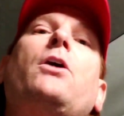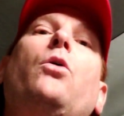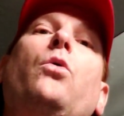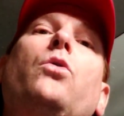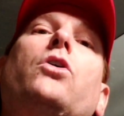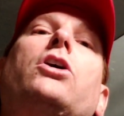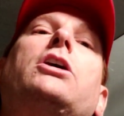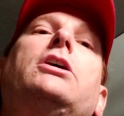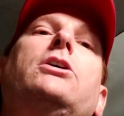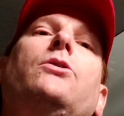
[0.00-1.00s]

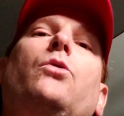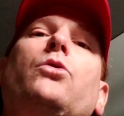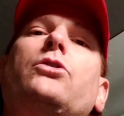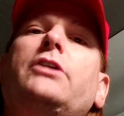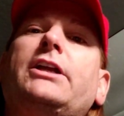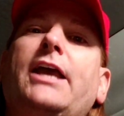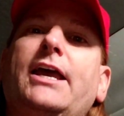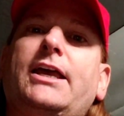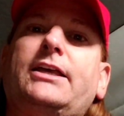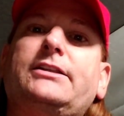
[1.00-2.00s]
or ordering a